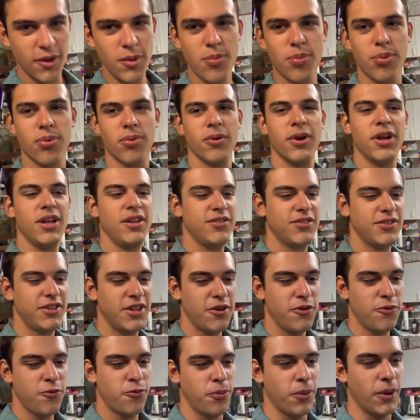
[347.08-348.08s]
they're pretty
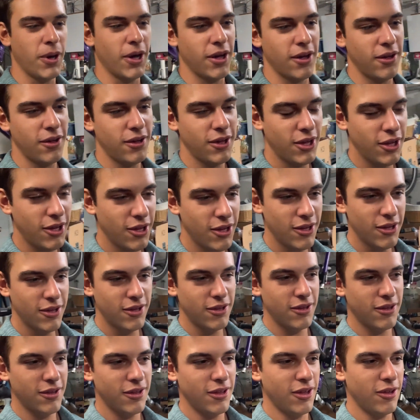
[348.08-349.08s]
stiff, but
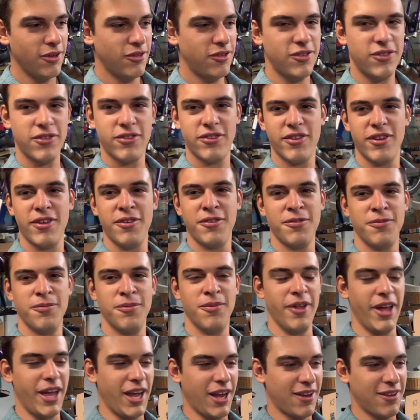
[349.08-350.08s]
it's
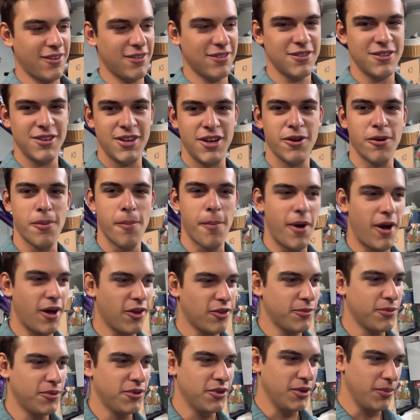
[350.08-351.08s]
like near
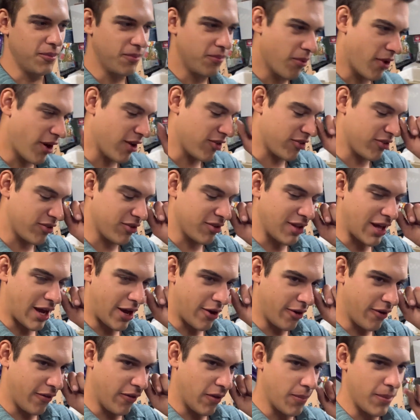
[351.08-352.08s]
impossible to press
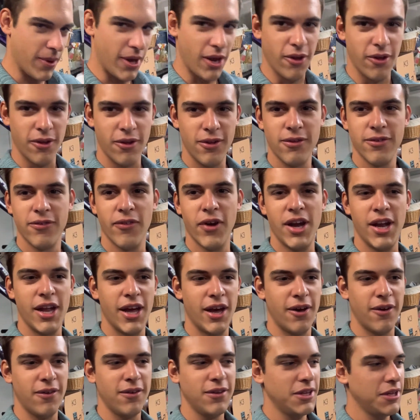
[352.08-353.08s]
down on the pedal right
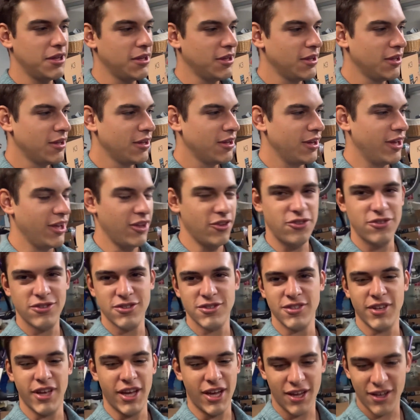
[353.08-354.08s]
now. It's
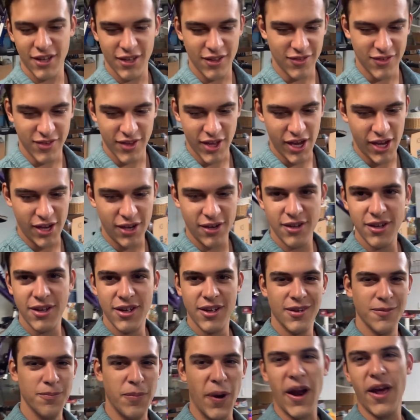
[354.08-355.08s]
just like insane.
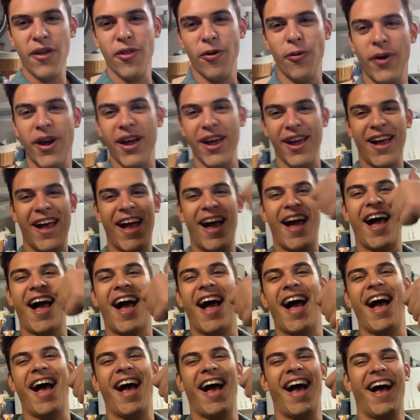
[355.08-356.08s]
But either way,
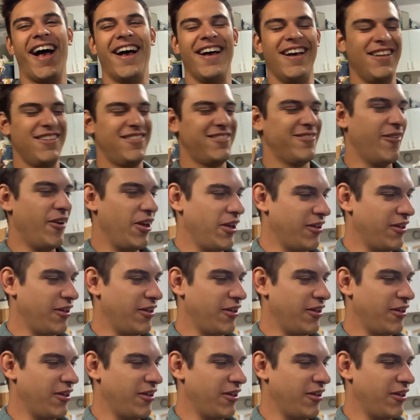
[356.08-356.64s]
it's